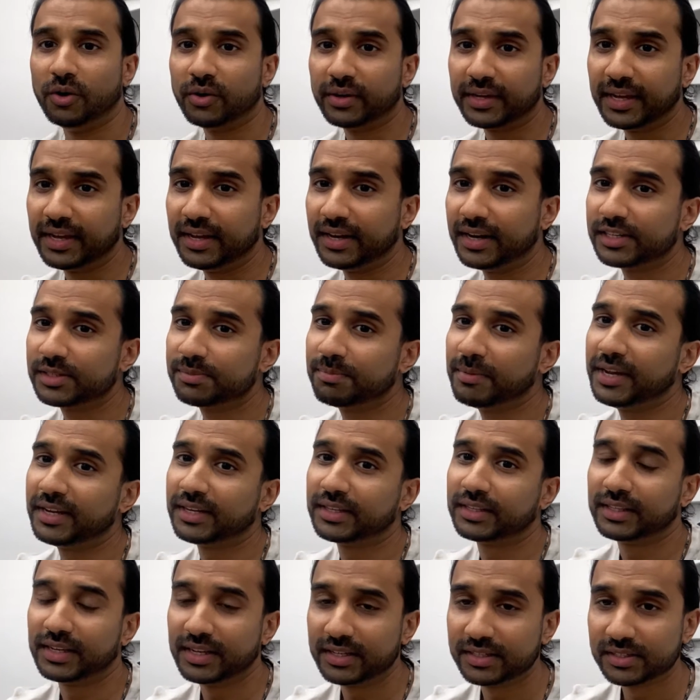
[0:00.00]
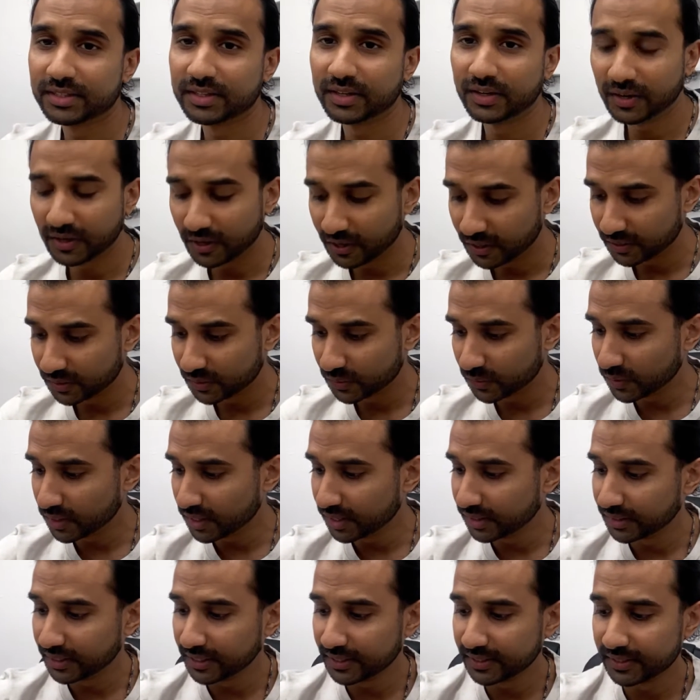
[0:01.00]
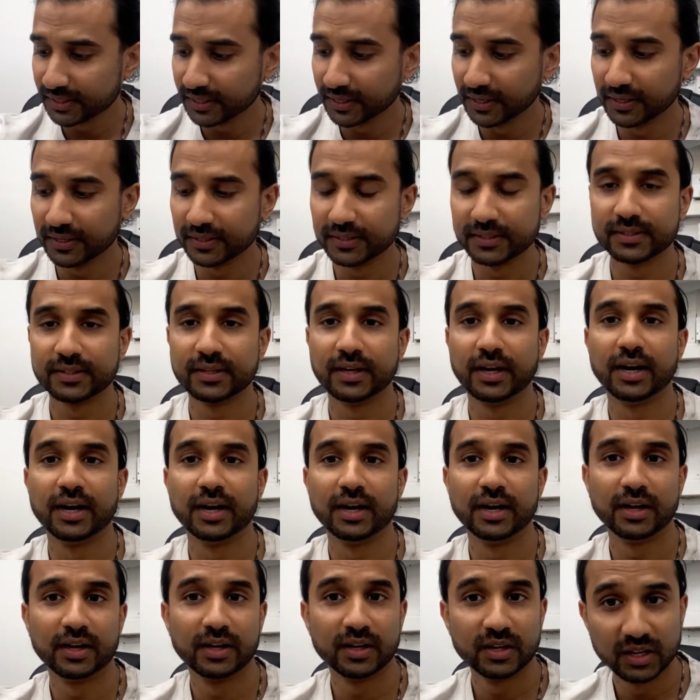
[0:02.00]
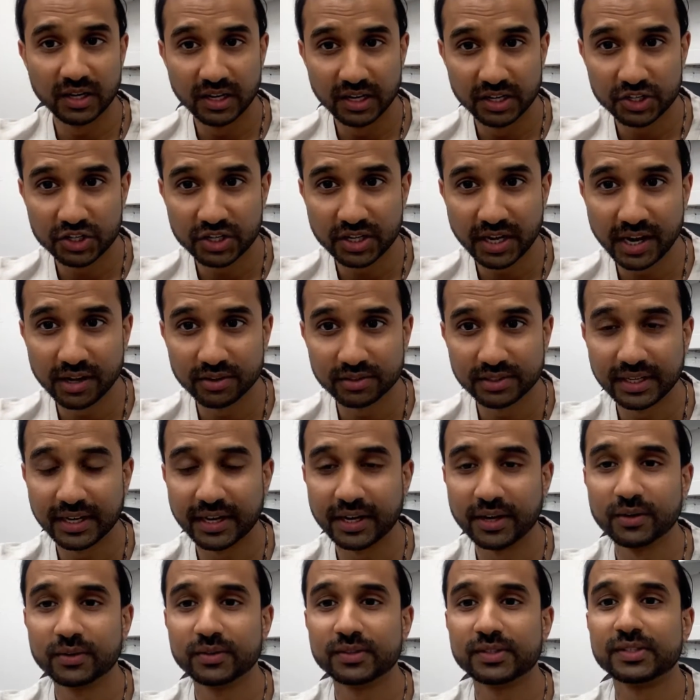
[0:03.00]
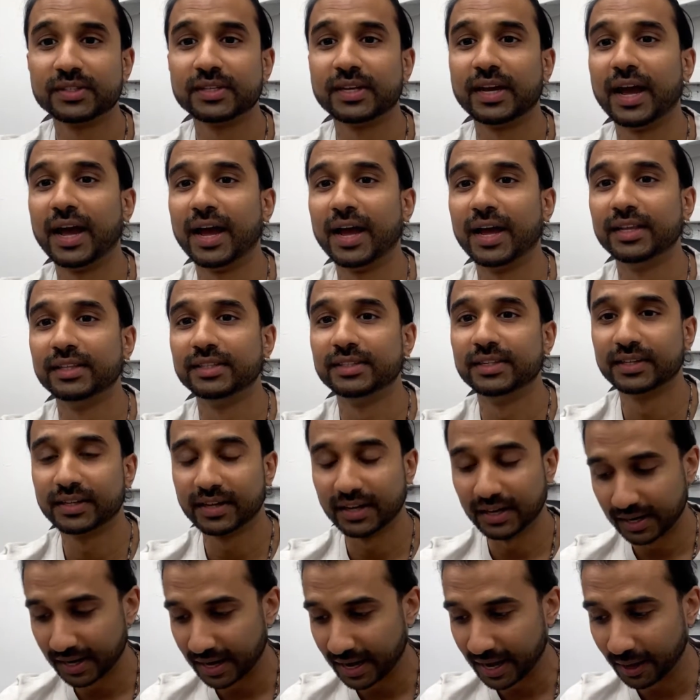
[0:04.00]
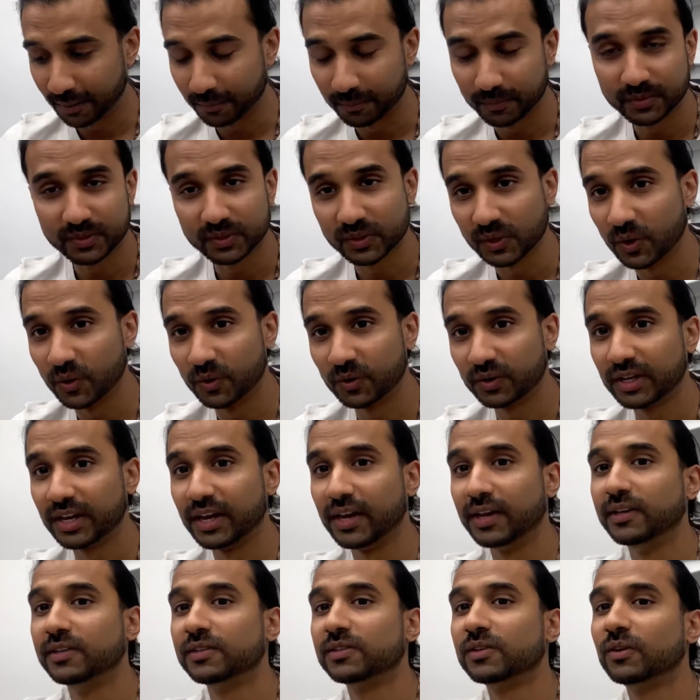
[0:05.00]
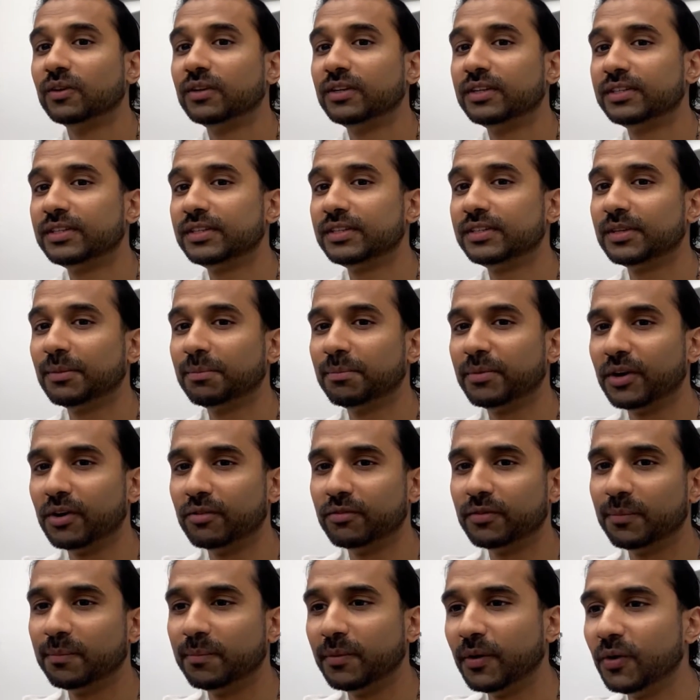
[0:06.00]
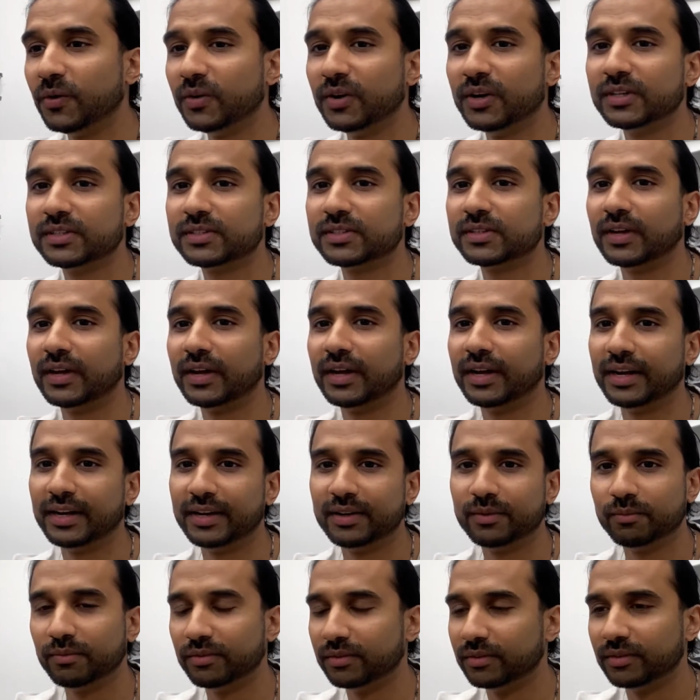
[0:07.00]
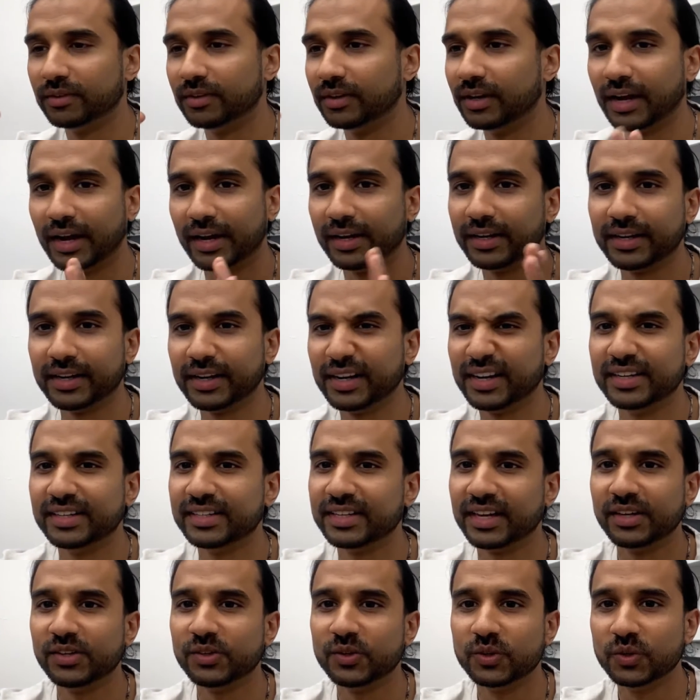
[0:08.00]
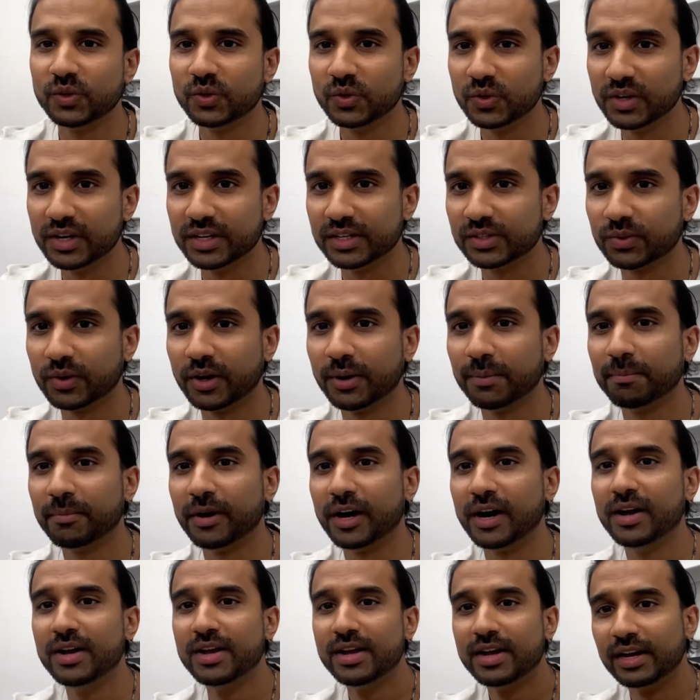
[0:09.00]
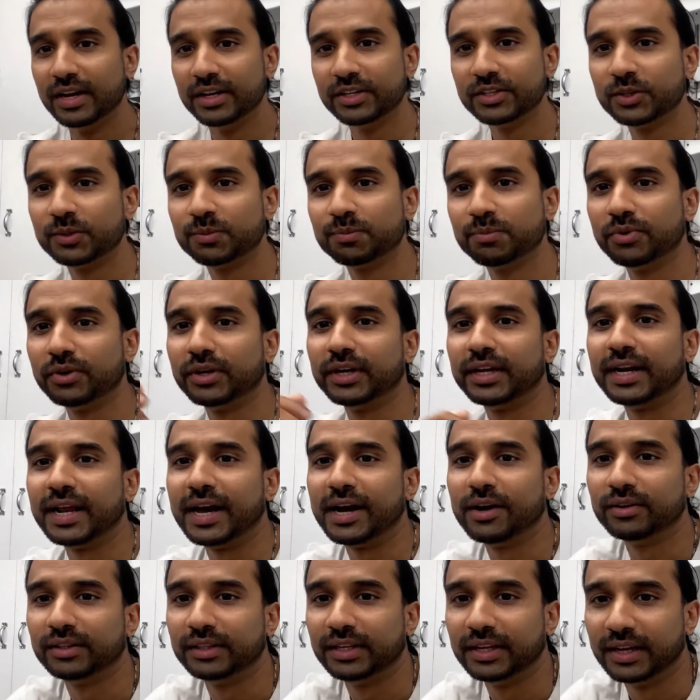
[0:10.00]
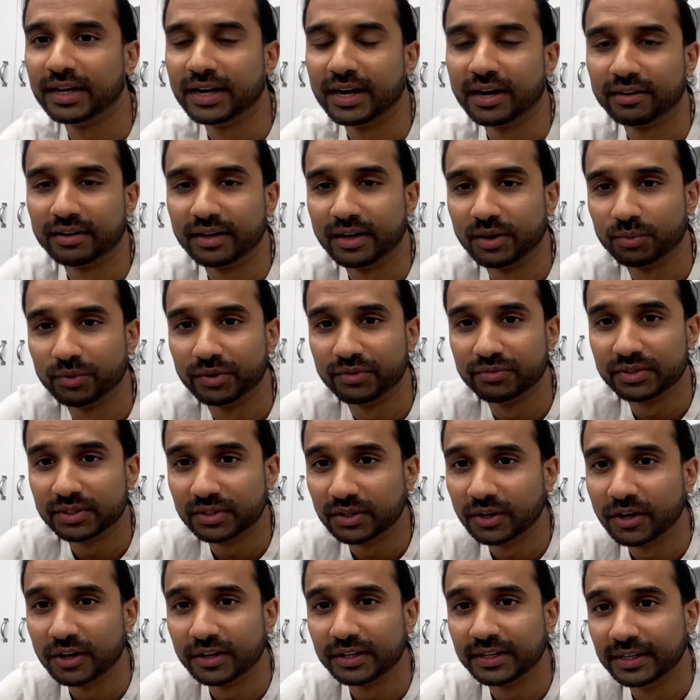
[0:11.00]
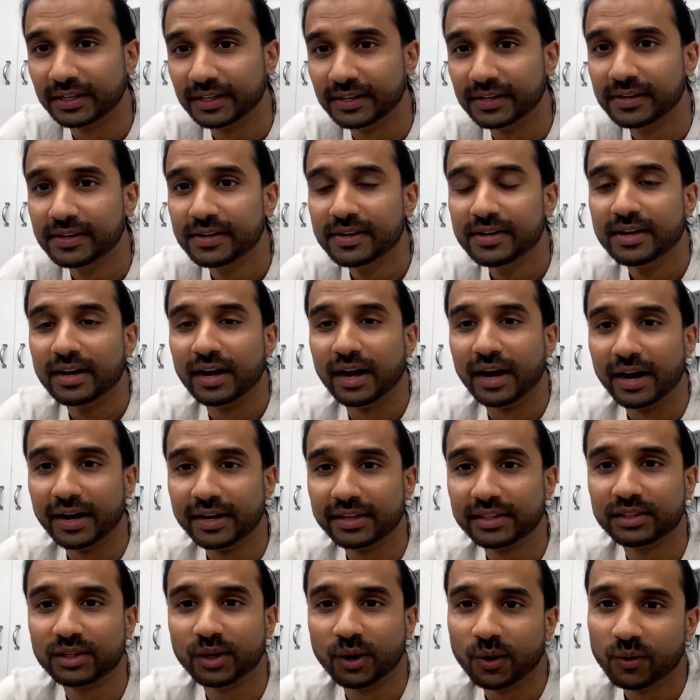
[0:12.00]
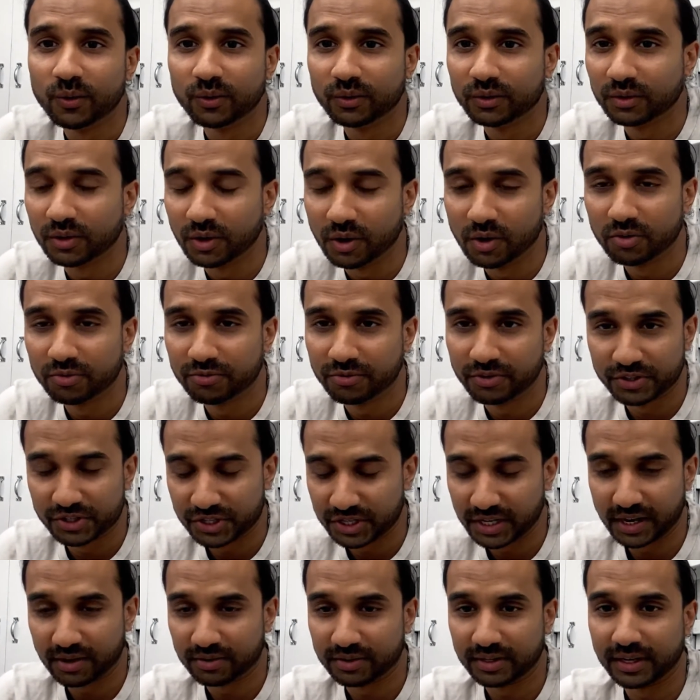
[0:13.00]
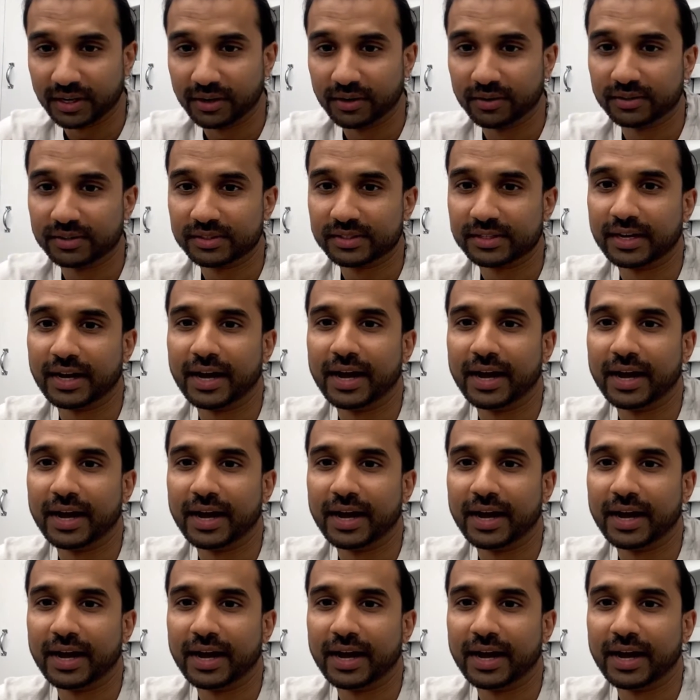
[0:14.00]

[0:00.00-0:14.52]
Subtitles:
Okay, let's make this the last one. This is the shout outs and the collabs. Okay, so this is a bit of a bonus. I didn't intend to do this one, but let's just put it out there now that we've started. I don't go for shout outs.